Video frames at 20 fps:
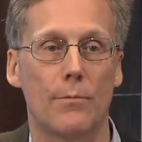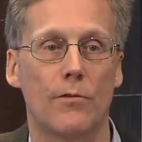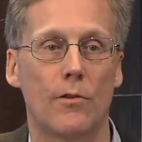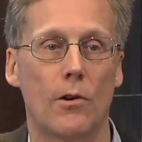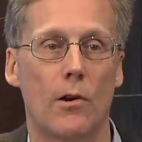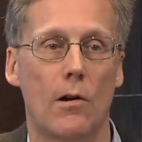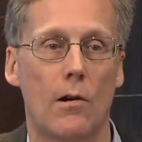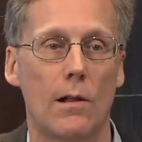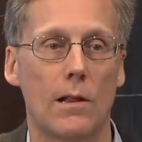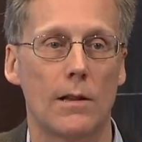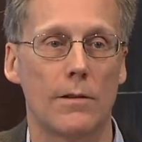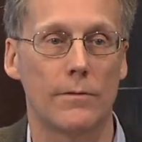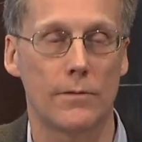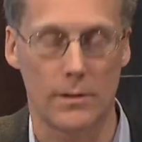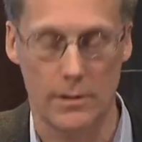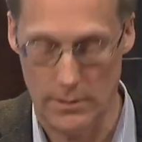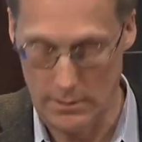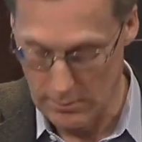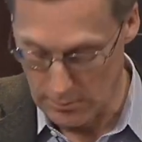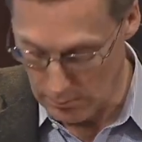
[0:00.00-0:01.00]
for all of
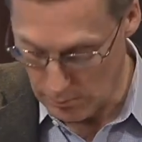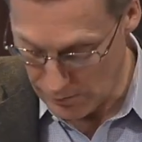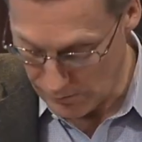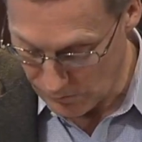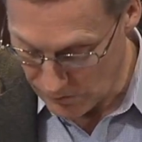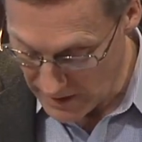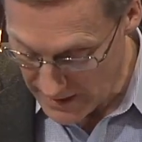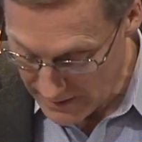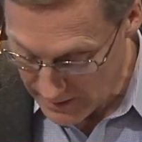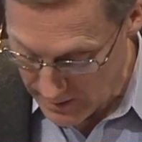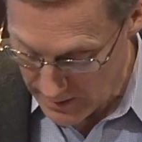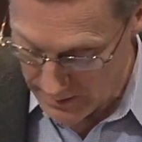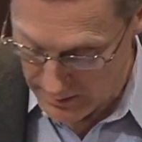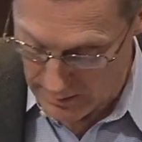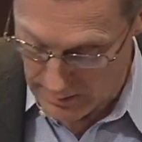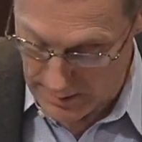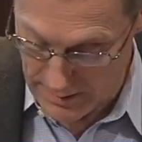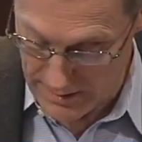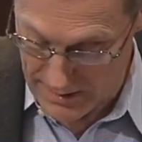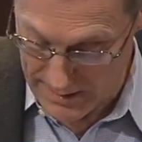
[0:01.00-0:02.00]
the reflection
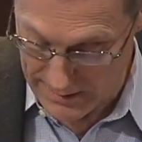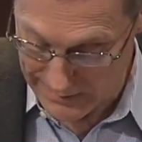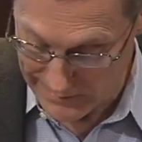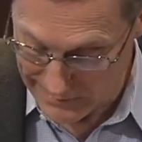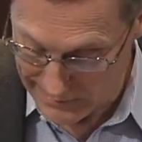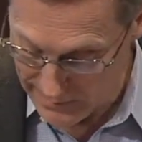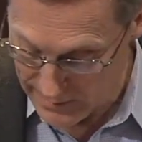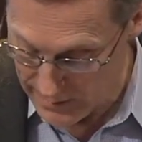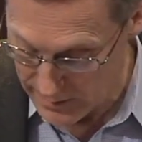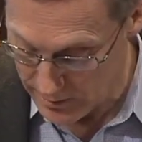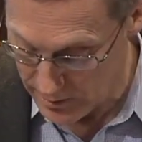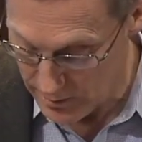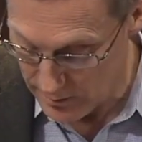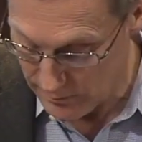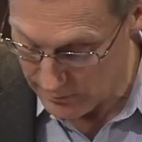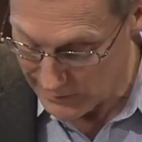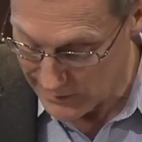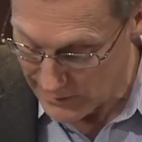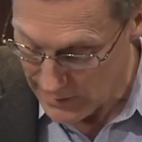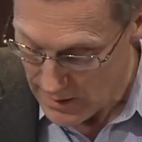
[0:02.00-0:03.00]
on these
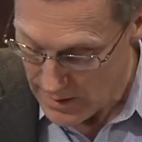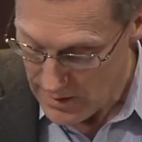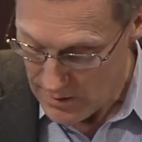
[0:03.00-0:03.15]
issues,